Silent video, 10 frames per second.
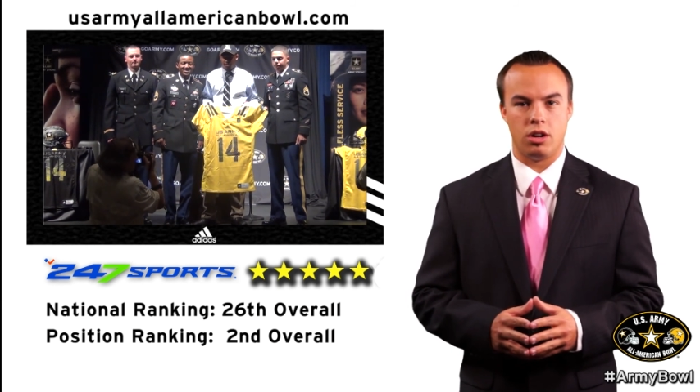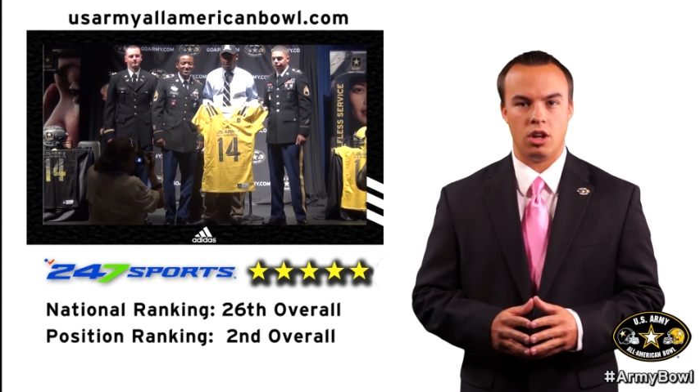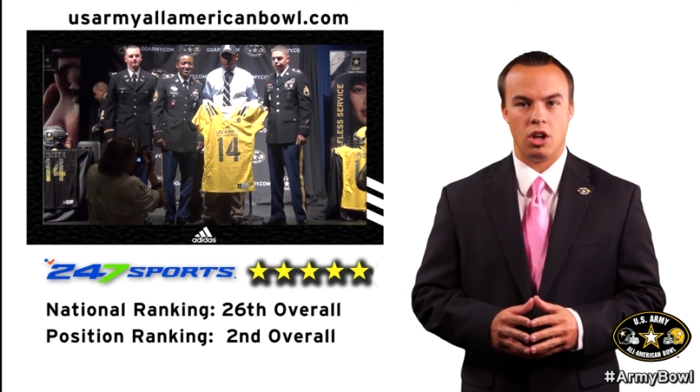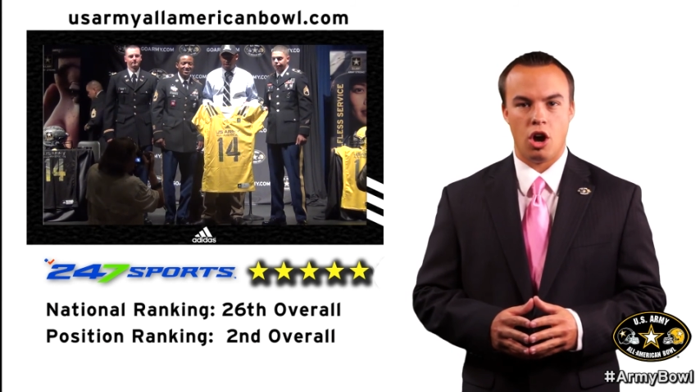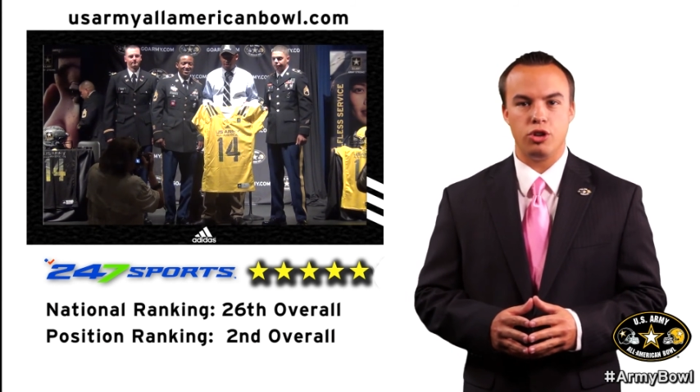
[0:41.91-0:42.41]
one
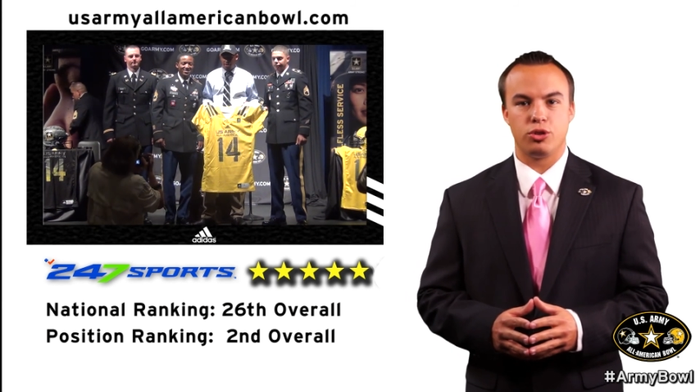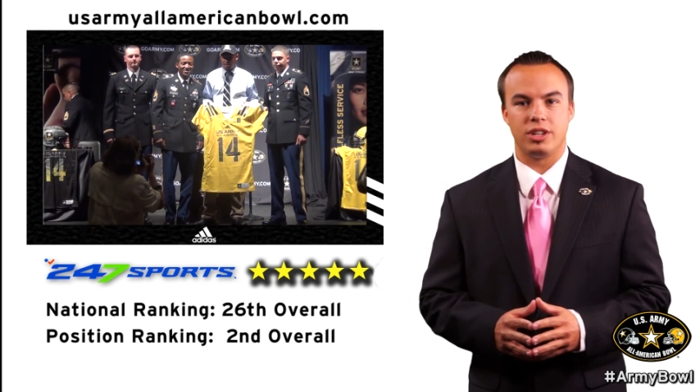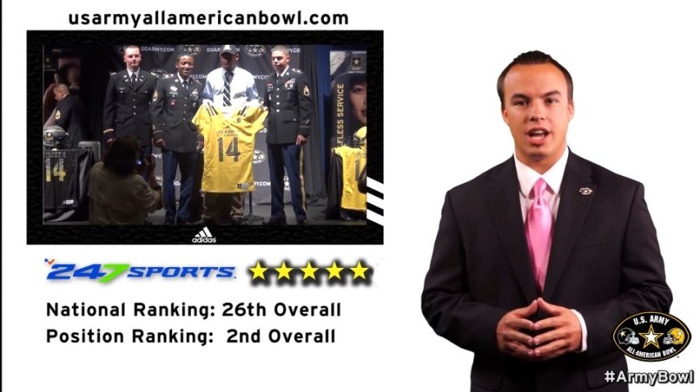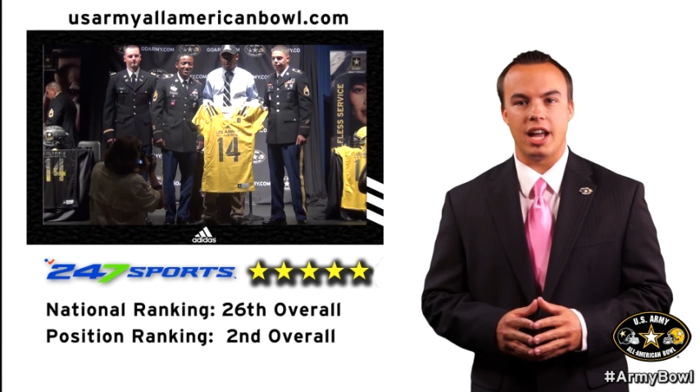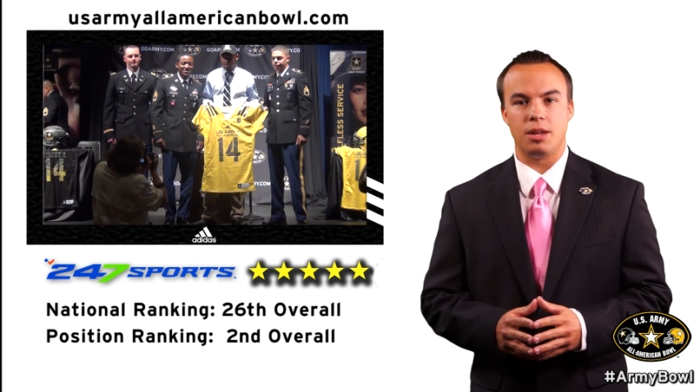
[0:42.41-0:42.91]
hundred
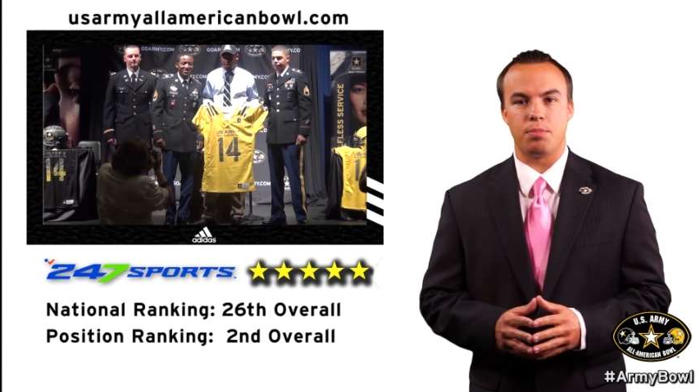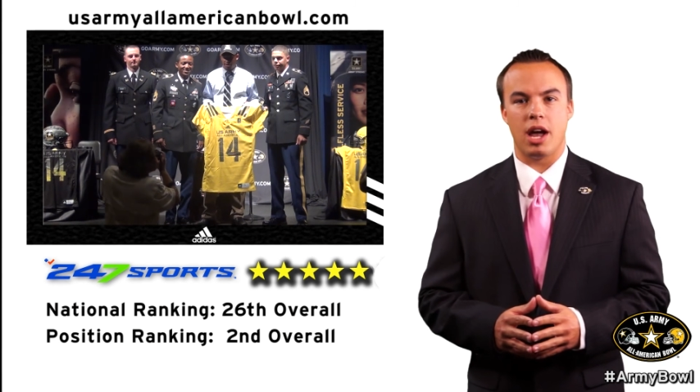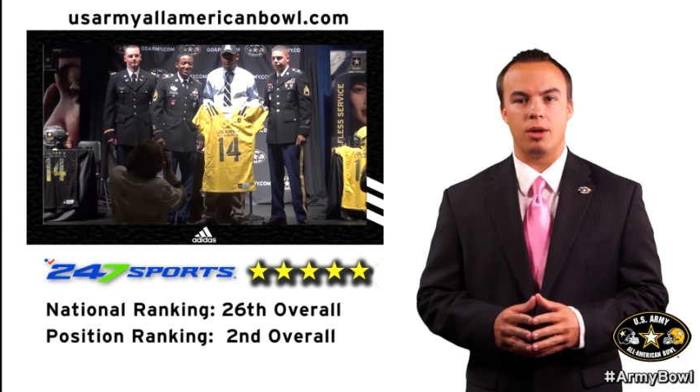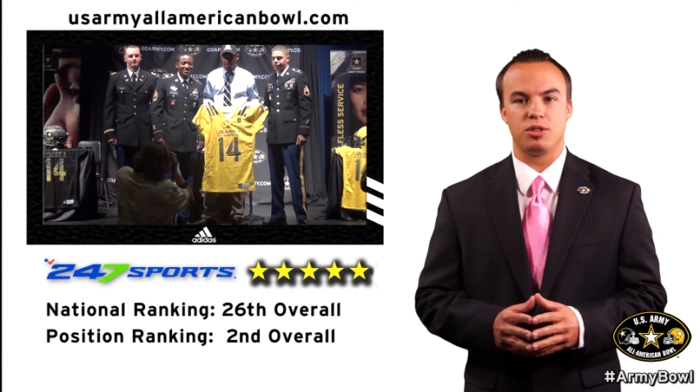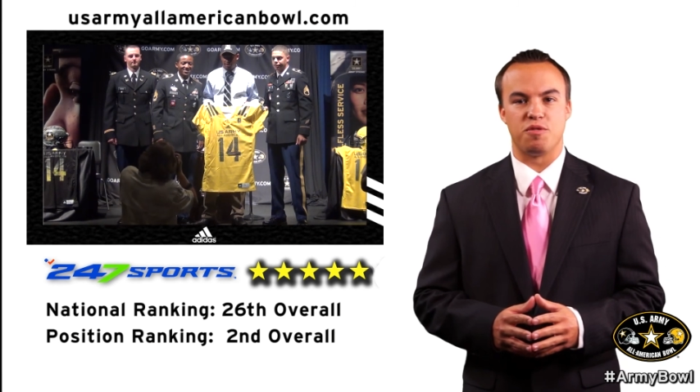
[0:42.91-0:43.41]
ninety
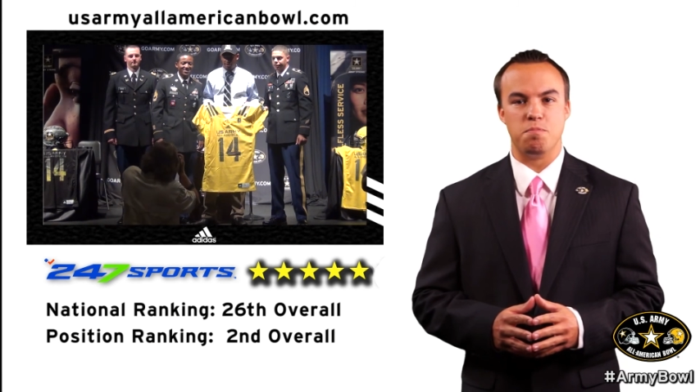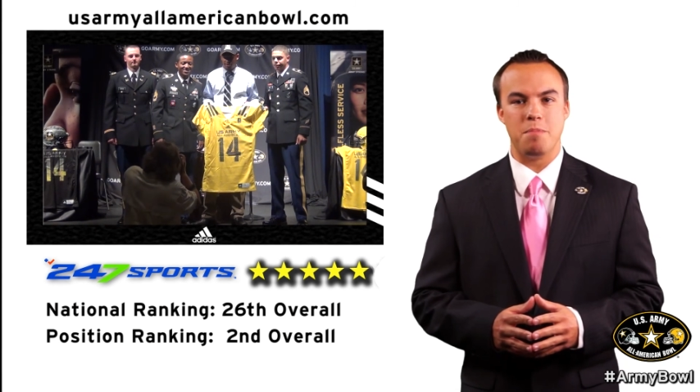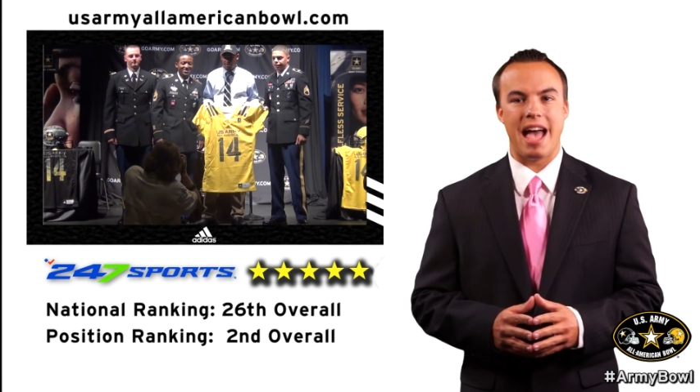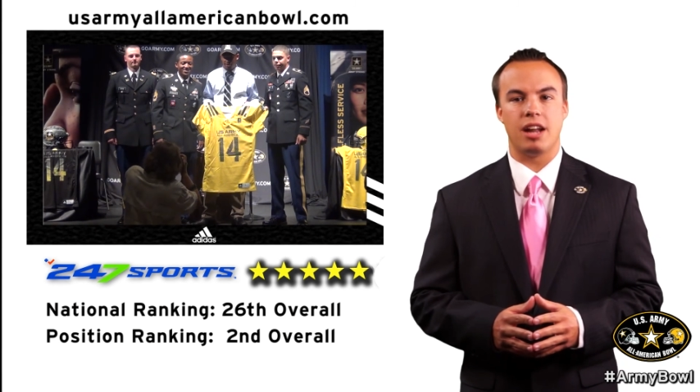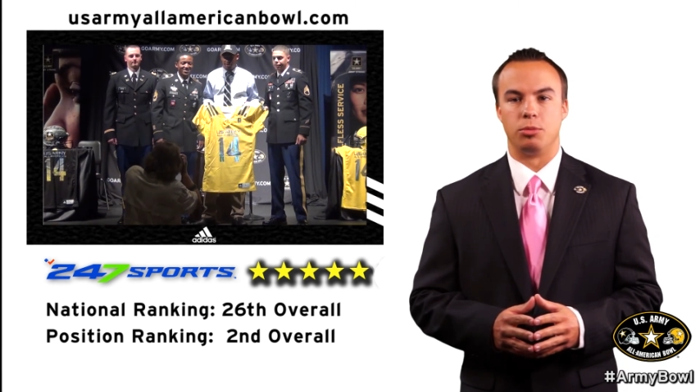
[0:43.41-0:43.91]
pounds of
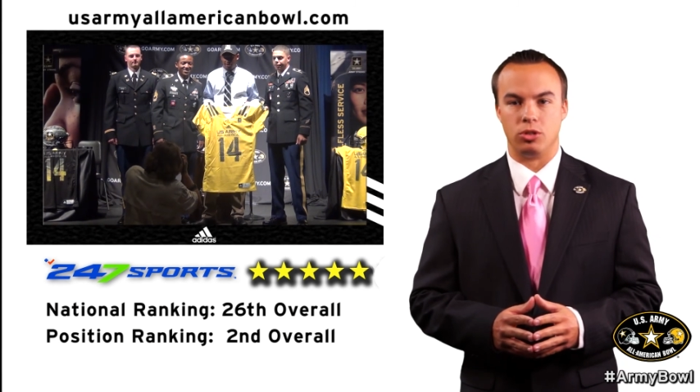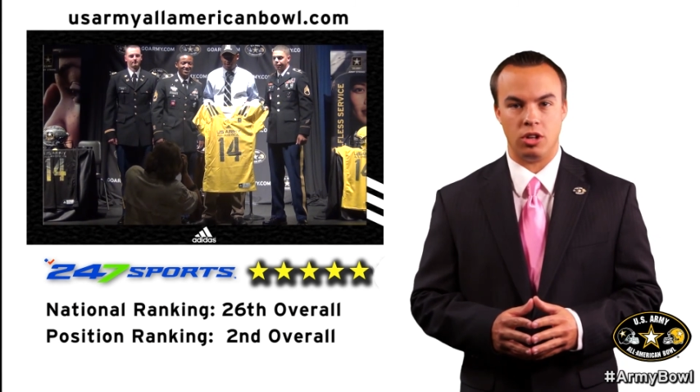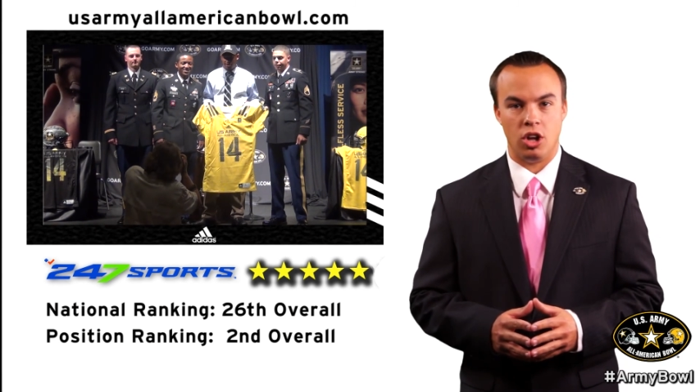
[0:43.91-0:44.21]
manimal,